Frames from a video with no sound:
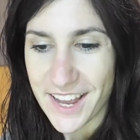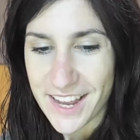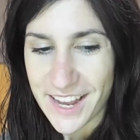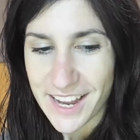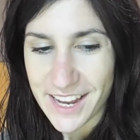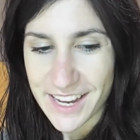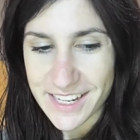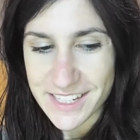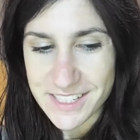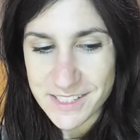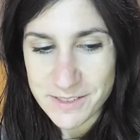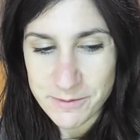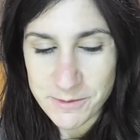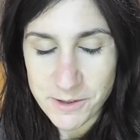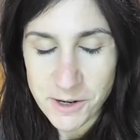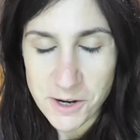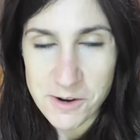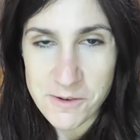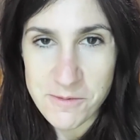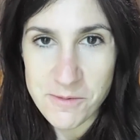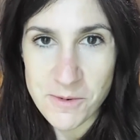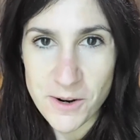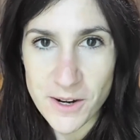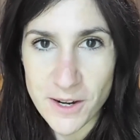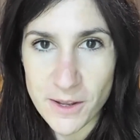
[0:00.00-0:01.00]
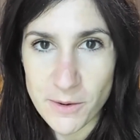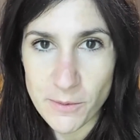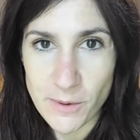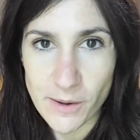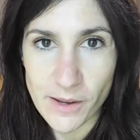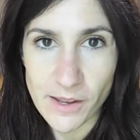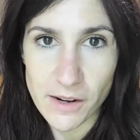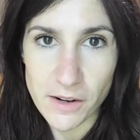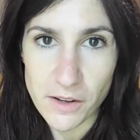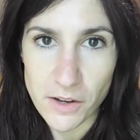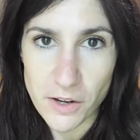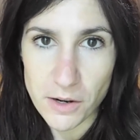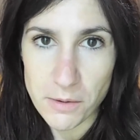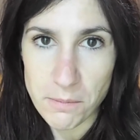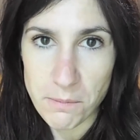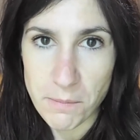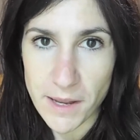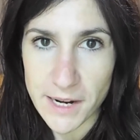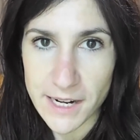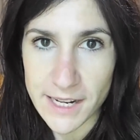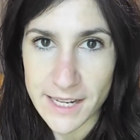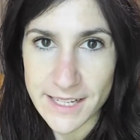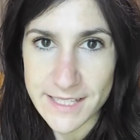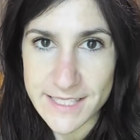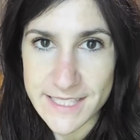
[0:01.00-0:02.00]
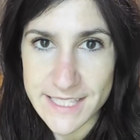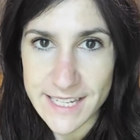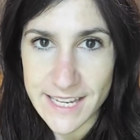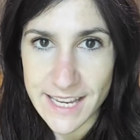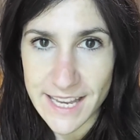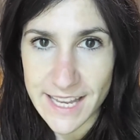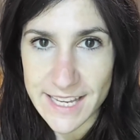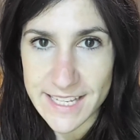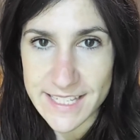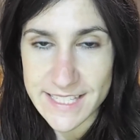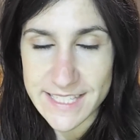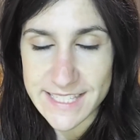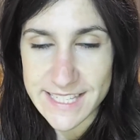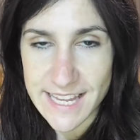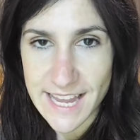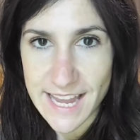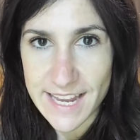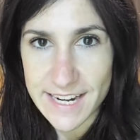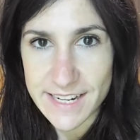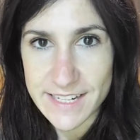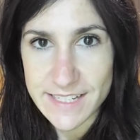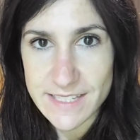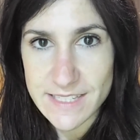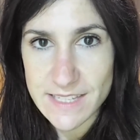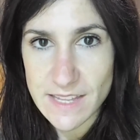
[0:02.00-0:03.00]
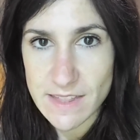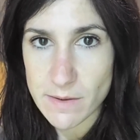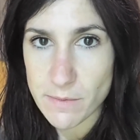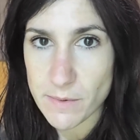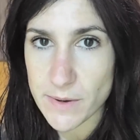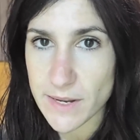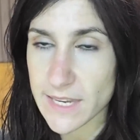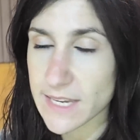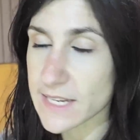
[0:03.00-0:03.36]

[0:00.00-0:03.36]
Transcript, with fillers: Uh, tomorrow morning we're going to go to Bunnings and get a sander so that we